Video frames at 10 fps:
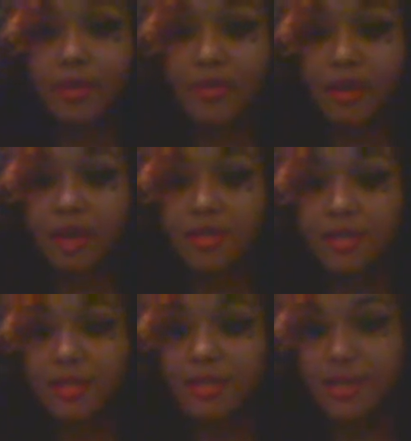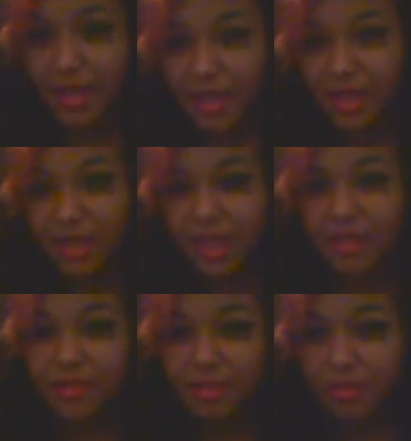if I actually get
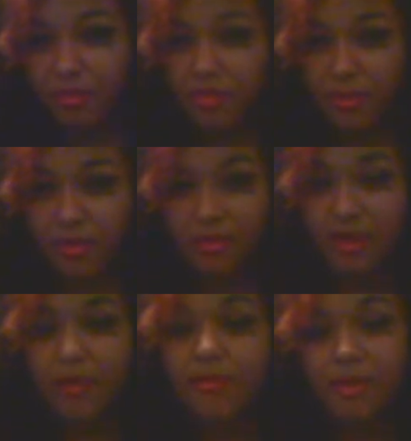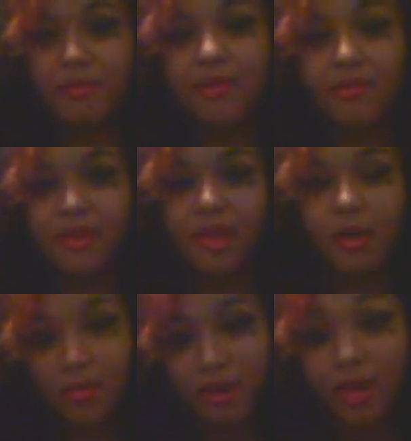like to a certain amount, that's when I'm gonna be
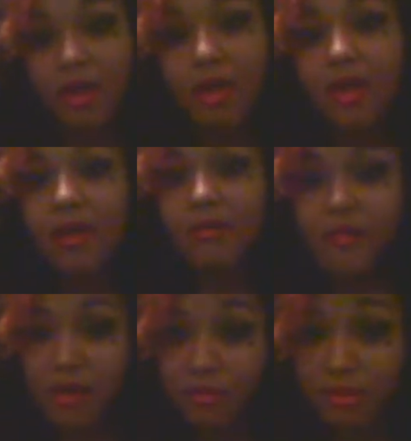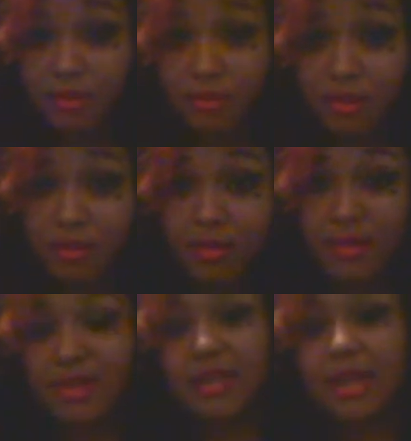like, okay, videos are a
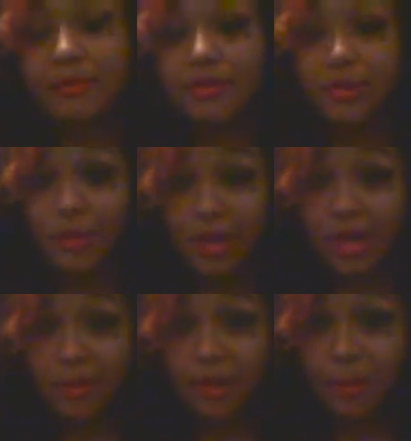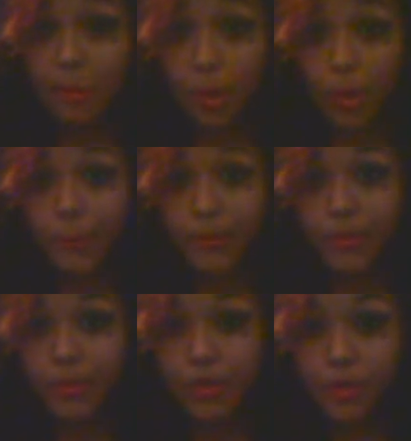necessity, and not just doing it because I'm bored.
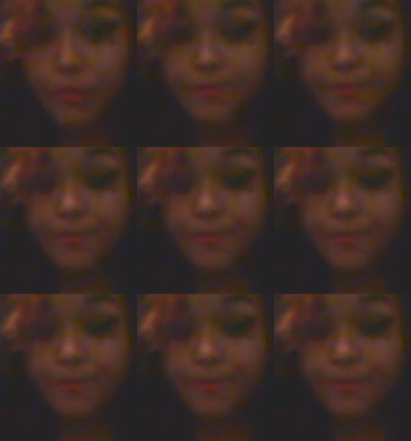So